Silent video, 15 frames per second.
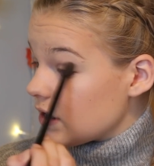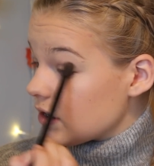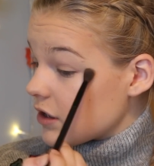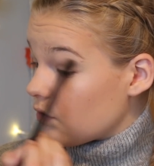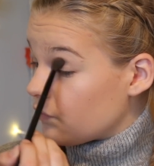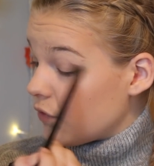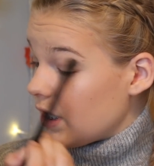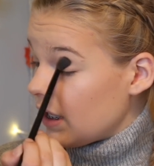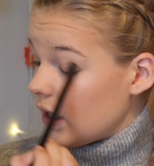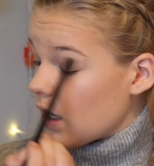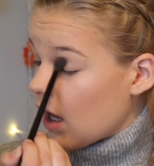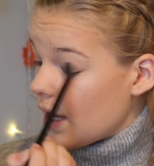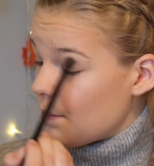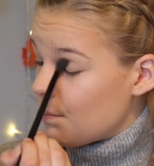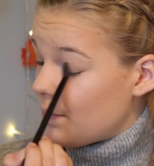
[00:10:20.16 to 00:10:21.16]
us a really
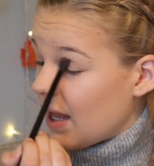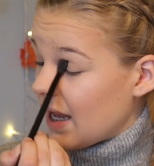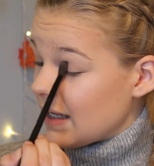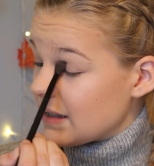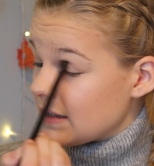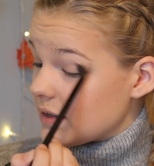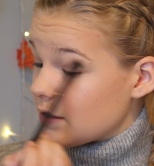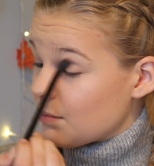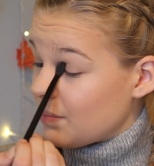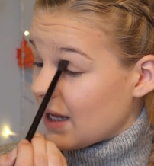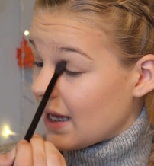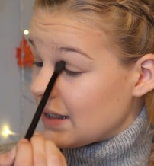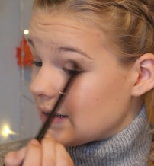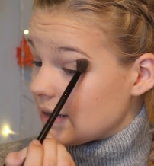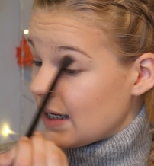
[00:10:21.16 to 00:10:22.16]
light base to
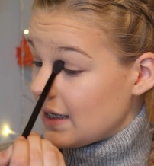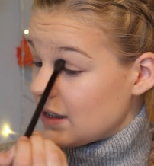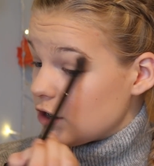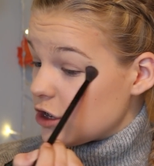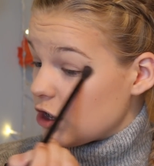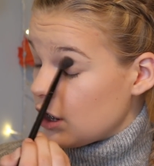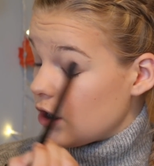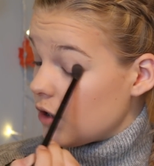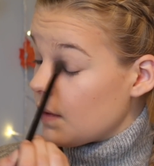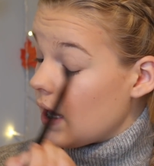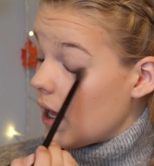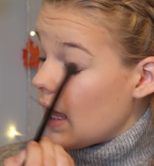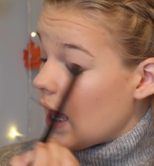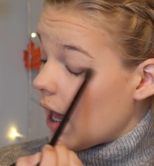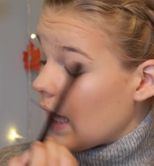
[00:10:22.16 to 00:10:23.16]
blend into,
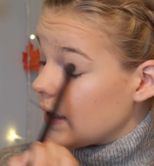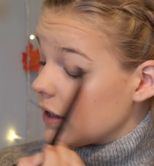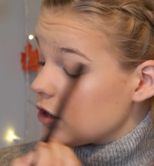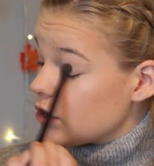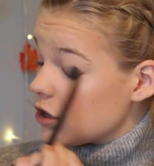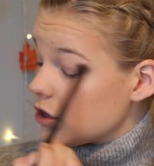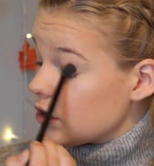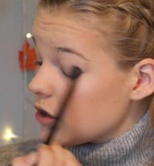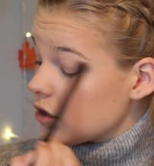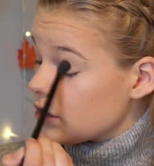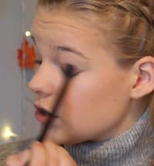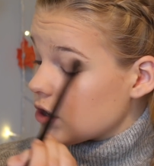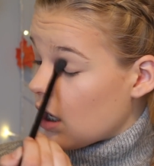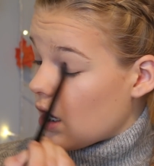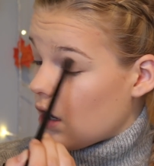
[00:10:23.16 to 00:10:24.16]
and it's just going to
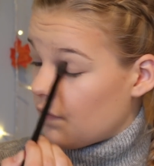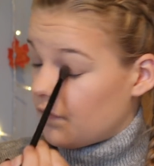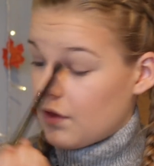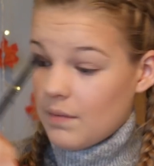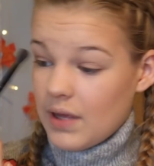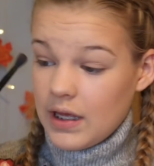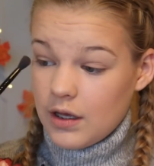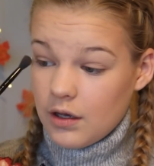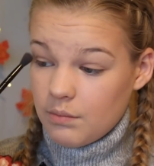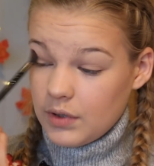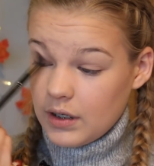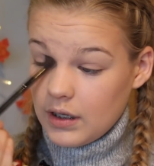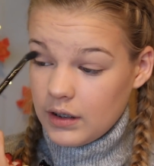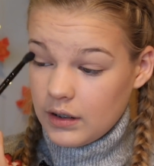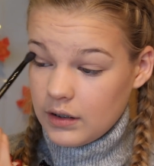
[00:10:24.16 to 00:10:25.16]
start off the makeup
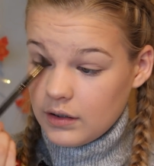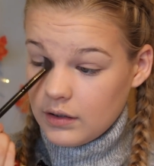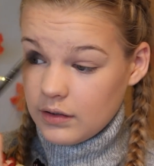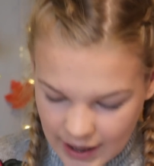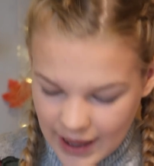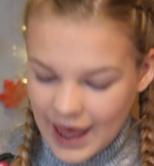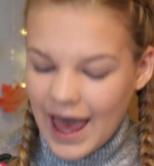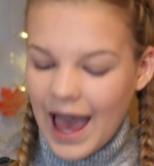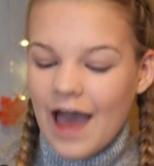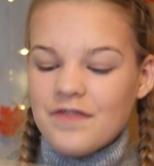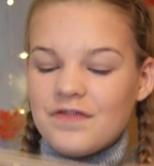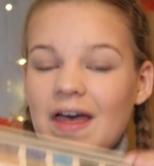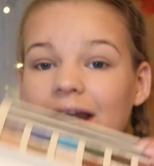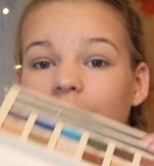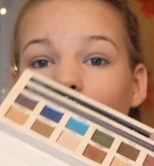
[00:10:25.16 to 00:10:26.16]
look.
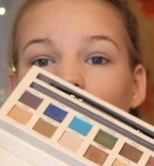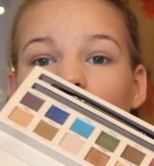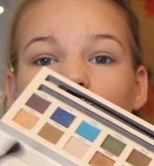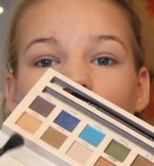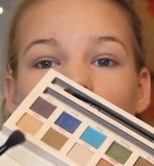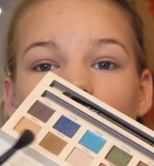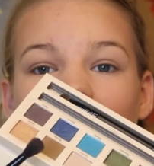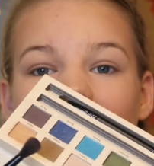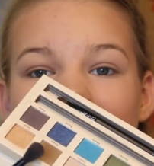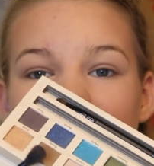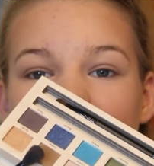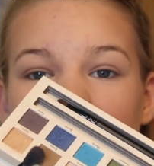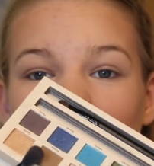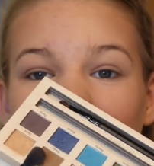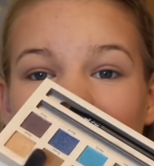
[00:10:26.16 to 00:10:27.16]
And then I'm going to move
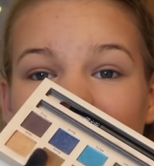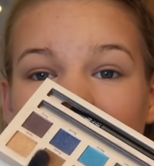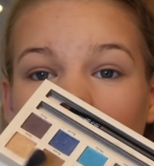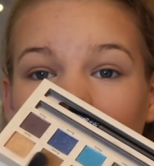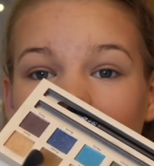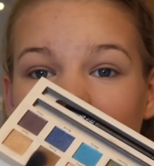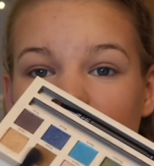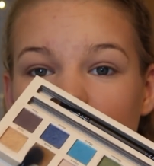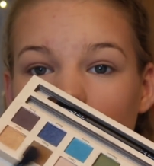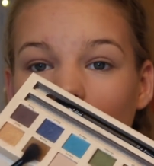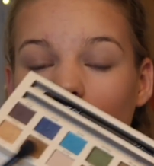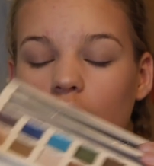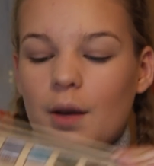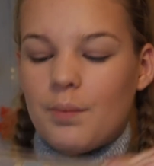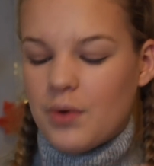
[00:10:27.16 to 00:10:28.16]
into a slightly
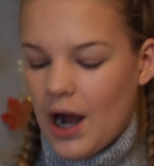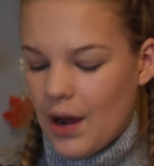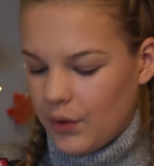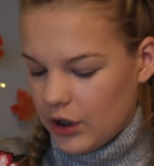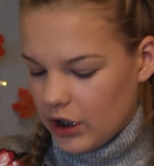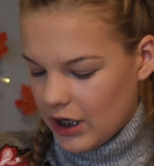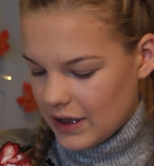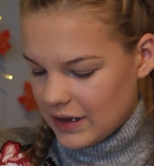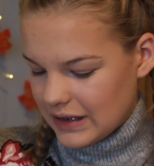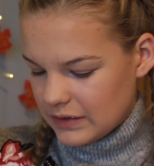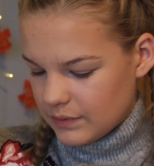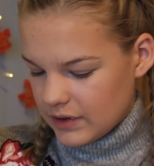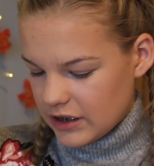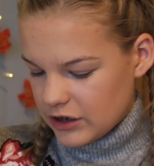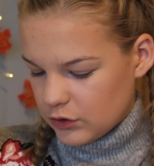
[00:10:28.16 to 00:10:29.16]
darker brown colour.
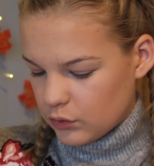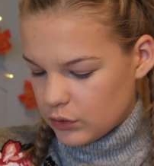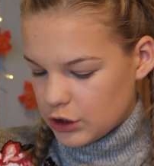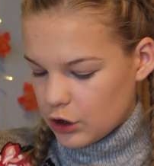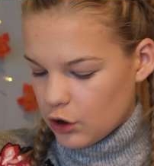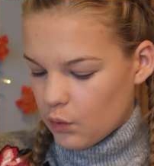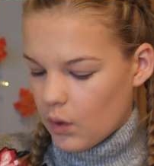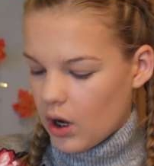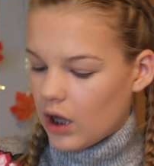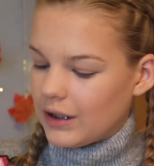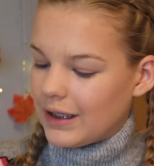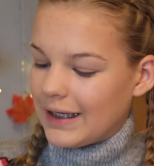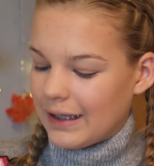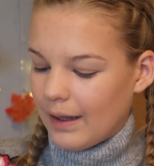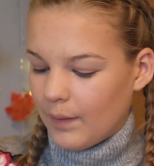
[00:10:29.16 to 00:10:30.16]
This one is called
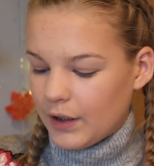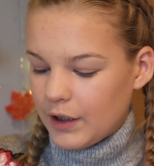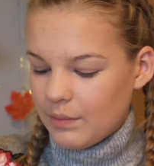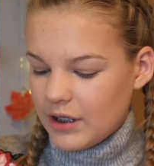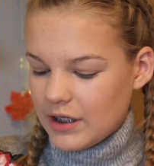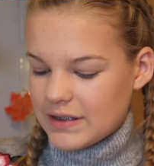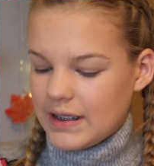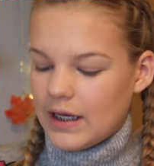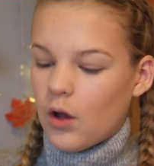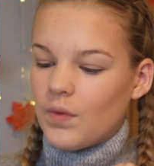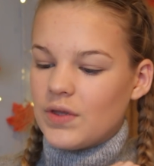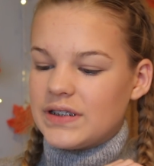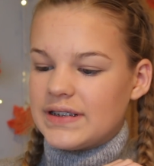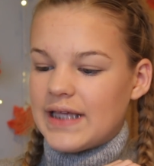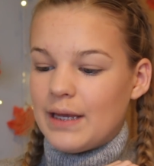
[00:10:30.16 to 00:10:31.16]
Koala, and I'm going to be using it
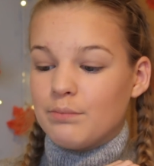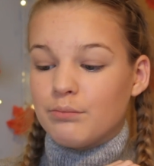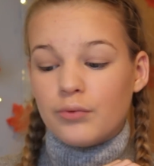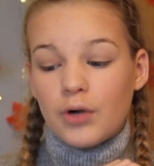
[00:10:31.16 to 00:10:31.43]
on the same